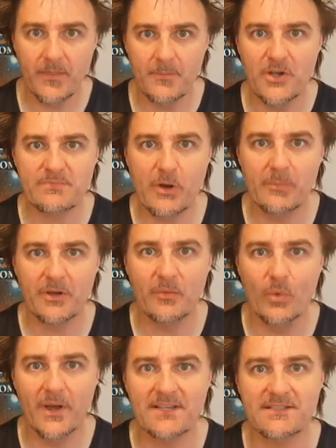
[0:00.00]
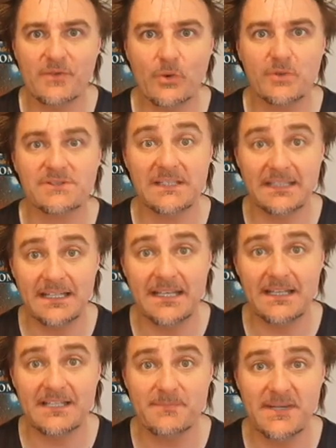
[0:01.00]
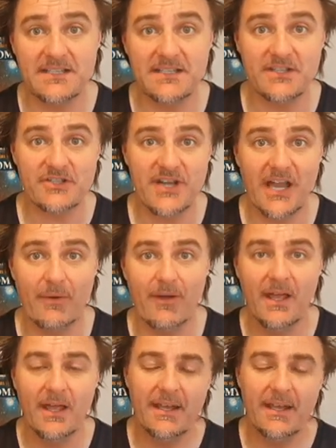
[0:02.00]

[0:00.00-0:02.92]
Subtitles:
the most prominent one is, of course, the Leonids meteor shower.